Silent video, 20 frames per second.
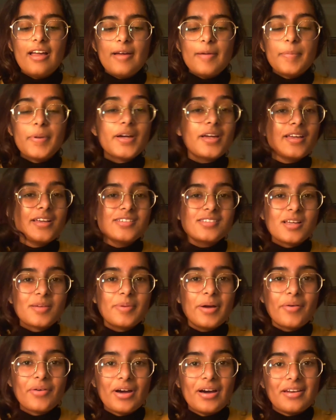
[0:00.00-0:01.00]
But he
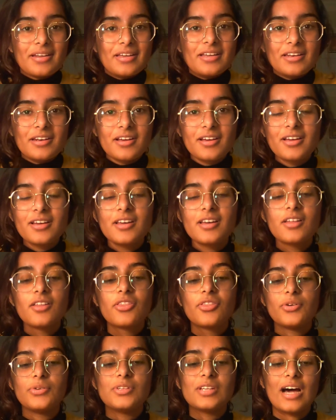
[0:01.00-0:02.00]
somehow got in
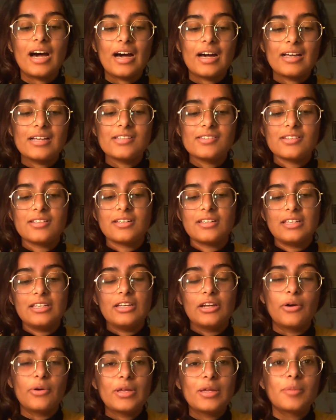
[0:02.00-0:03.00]
through ties,
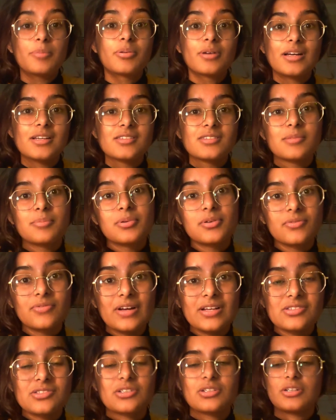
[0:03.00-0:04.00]
and, he impressed the
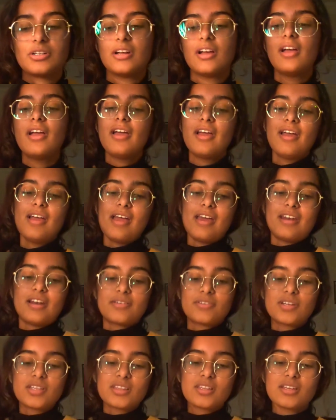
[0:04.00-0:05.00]
professor and
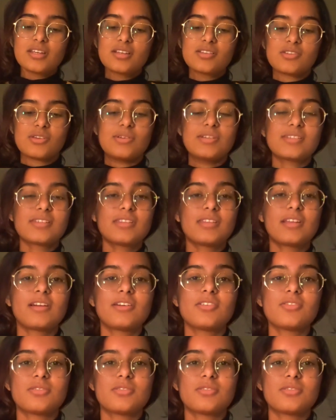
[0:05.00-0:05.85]
everything, so he's in there.